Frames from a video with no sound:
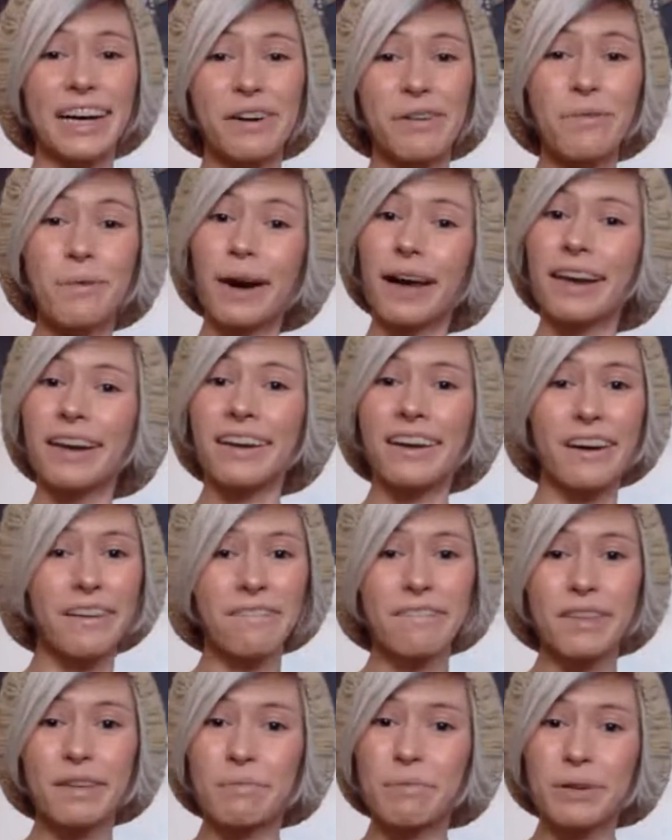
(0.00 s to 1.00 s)
one
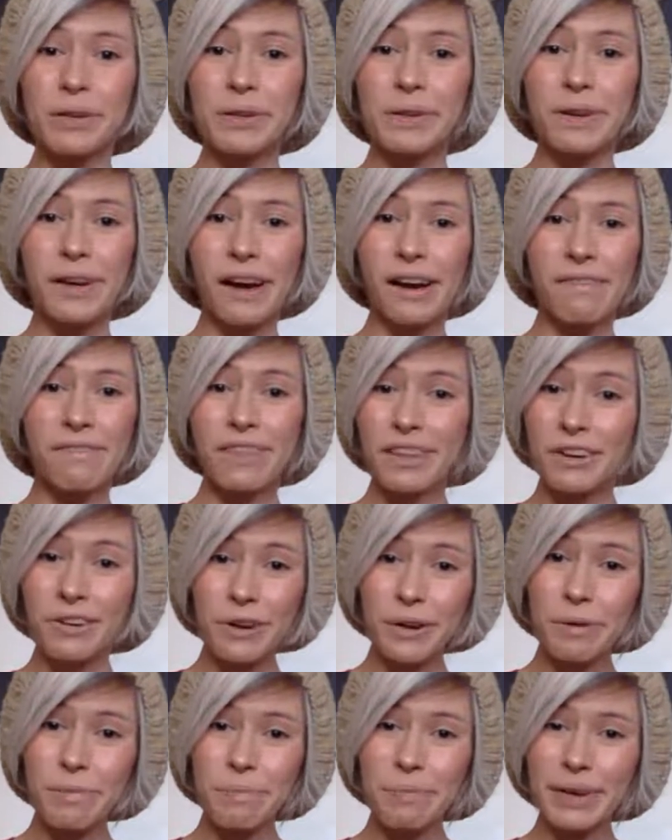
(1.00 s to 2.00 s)
of the
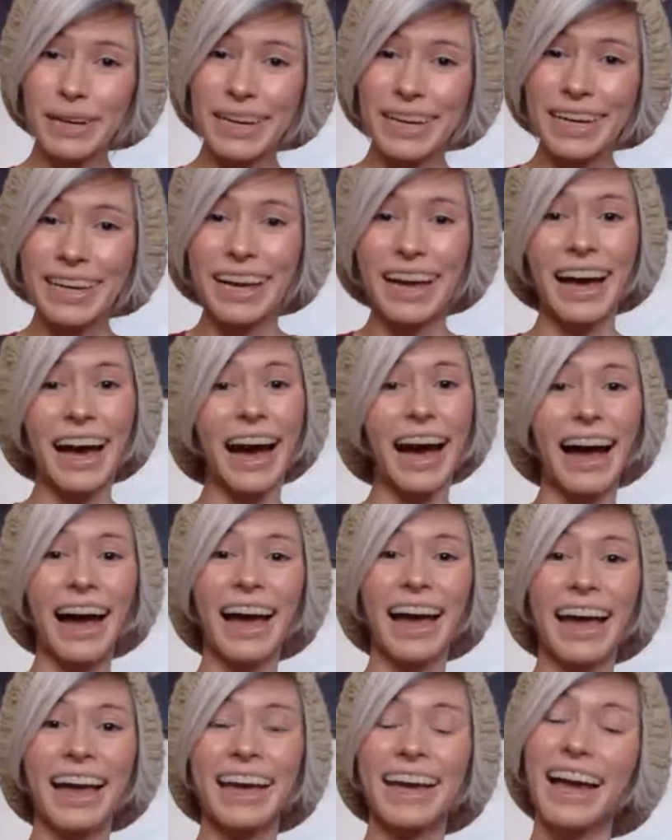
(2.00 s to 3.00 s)
group,
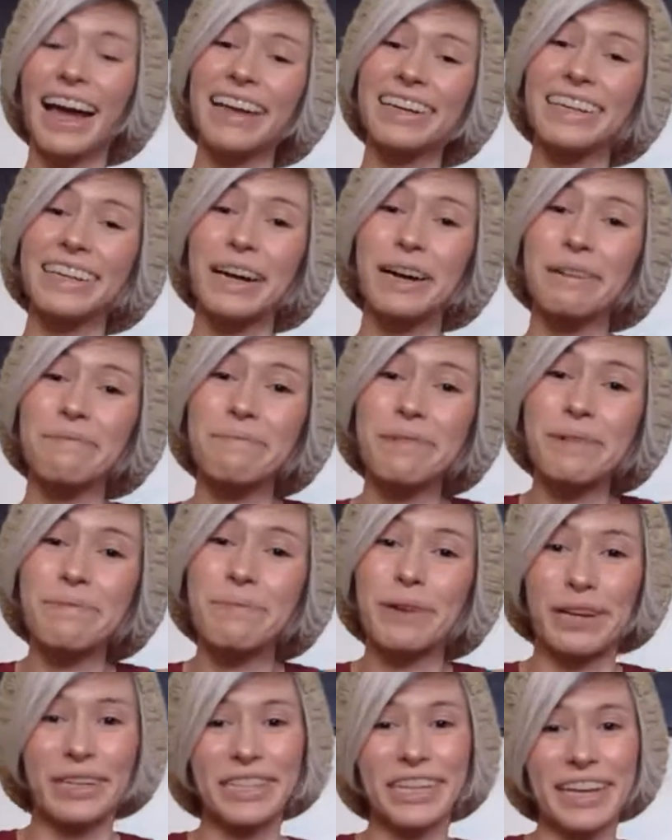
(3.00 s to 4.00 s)
I ended up
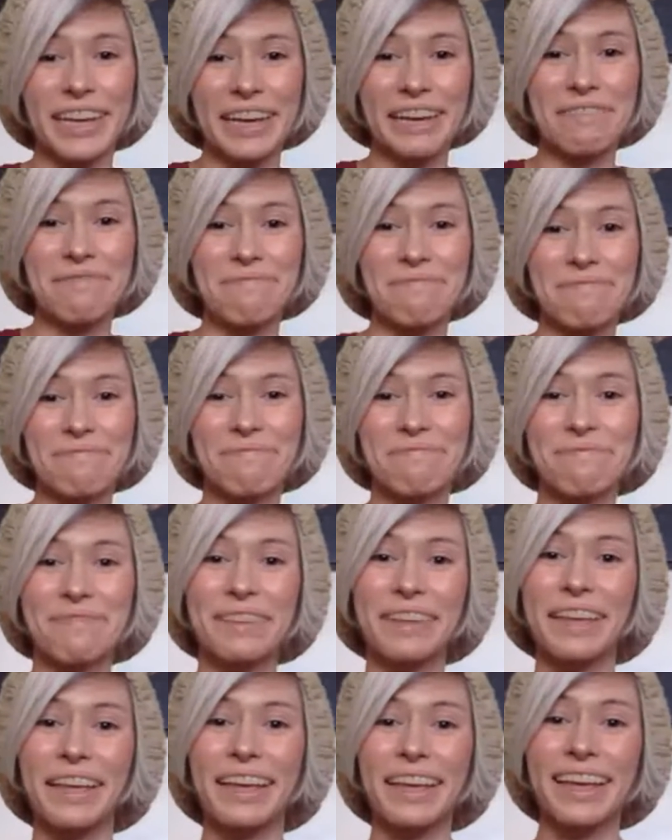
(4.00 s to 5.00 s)
pushing him.
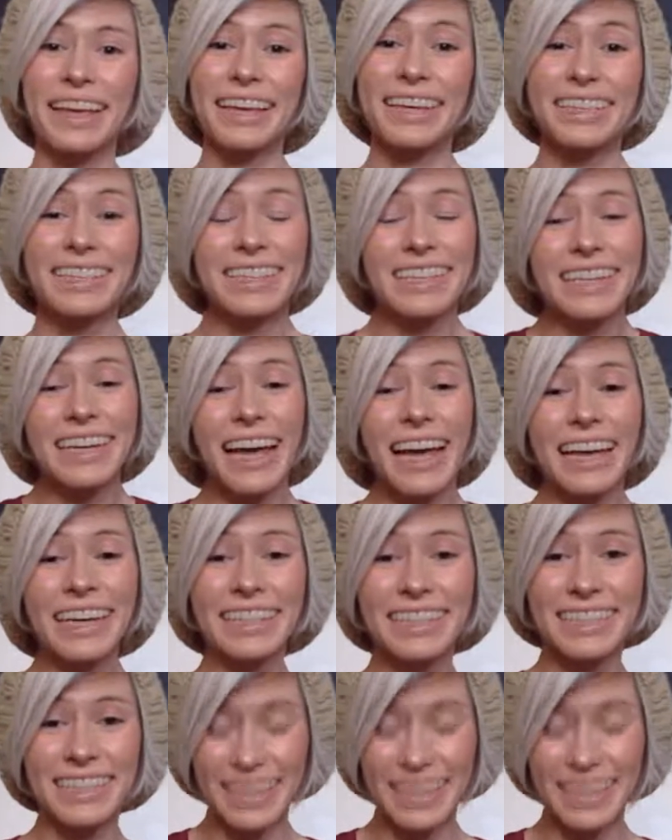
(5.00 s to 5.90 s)
So, yeah,